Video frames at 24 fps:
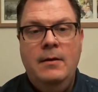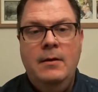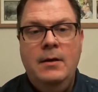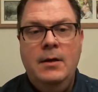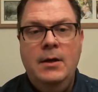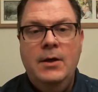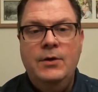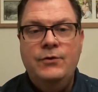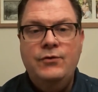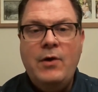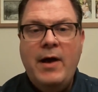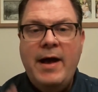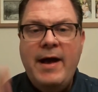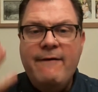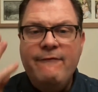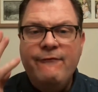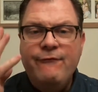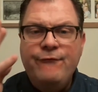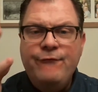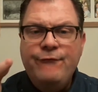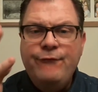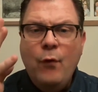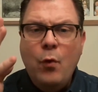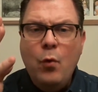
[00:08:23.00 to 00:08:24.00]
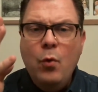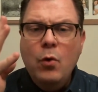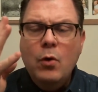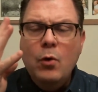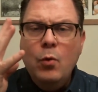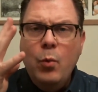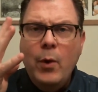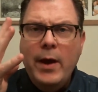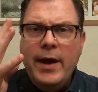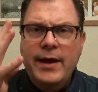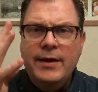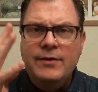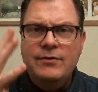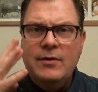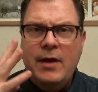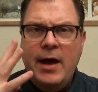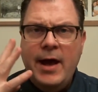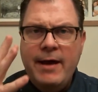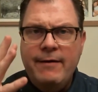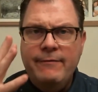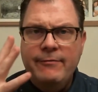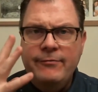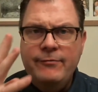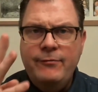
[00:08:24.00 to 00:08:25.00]
So I have 4
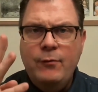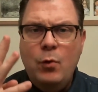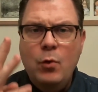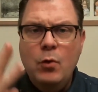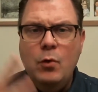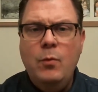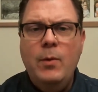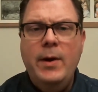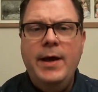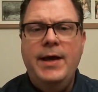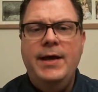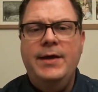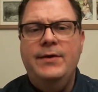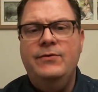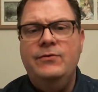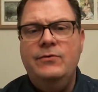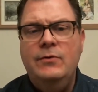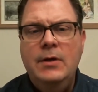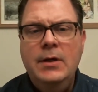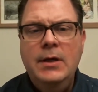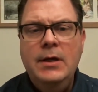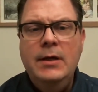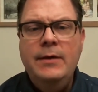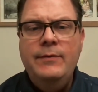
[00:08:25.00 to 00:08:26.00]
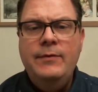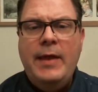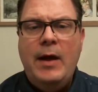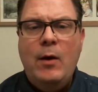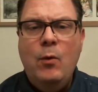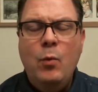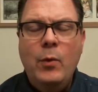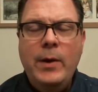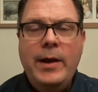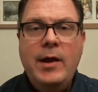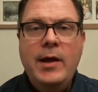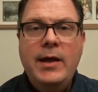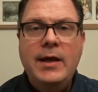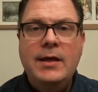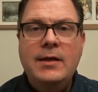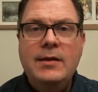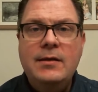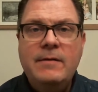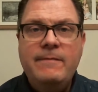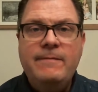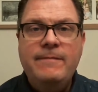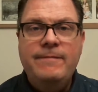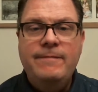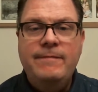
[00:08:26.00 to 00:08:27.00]
ways. That we can
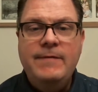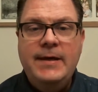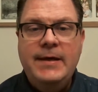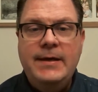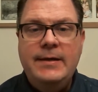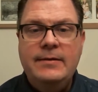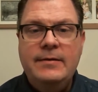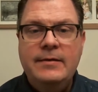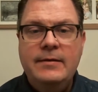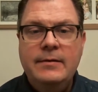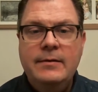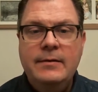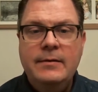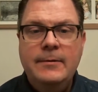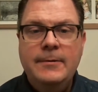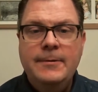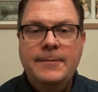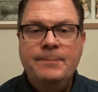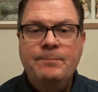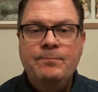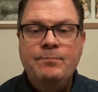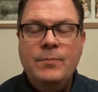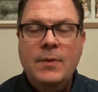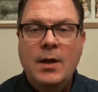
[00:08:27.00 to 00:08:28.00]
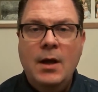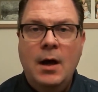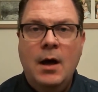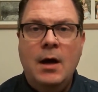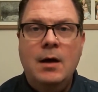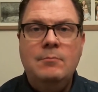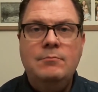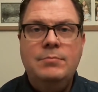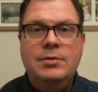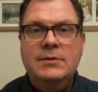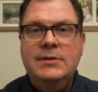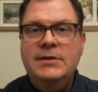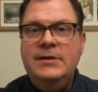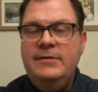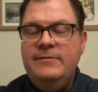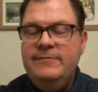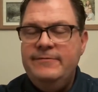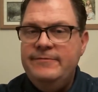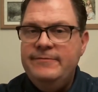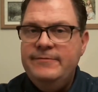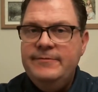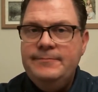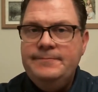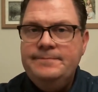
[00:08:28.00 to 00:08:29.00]
defeat
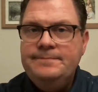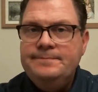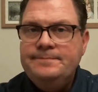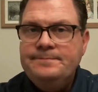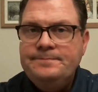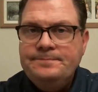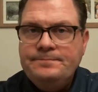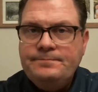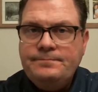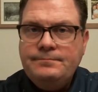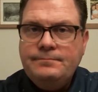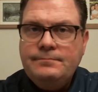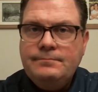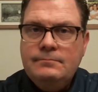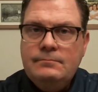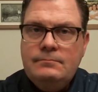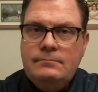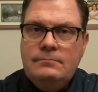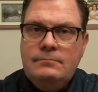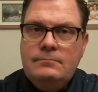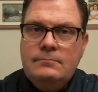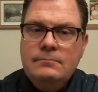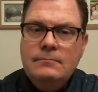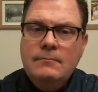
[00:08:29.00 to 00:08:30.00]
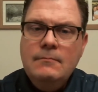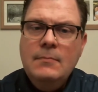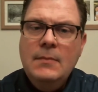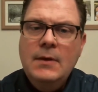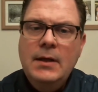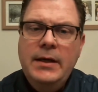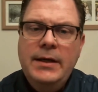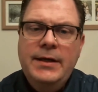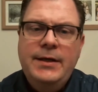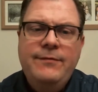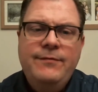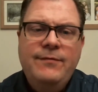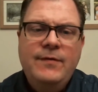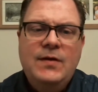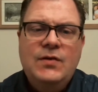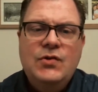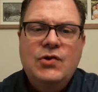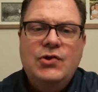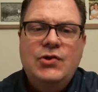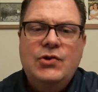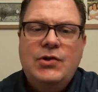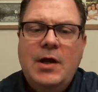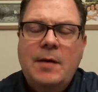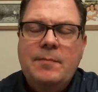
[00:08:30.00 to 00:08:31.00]
unbelief. In
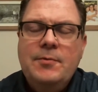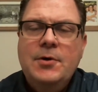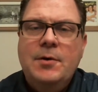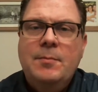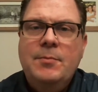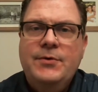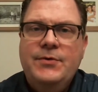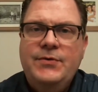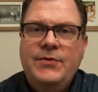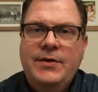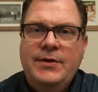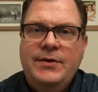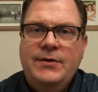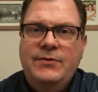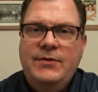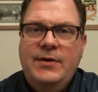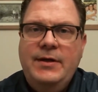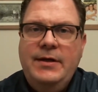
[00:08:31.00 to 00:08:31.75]
Ephesians chapter number 6,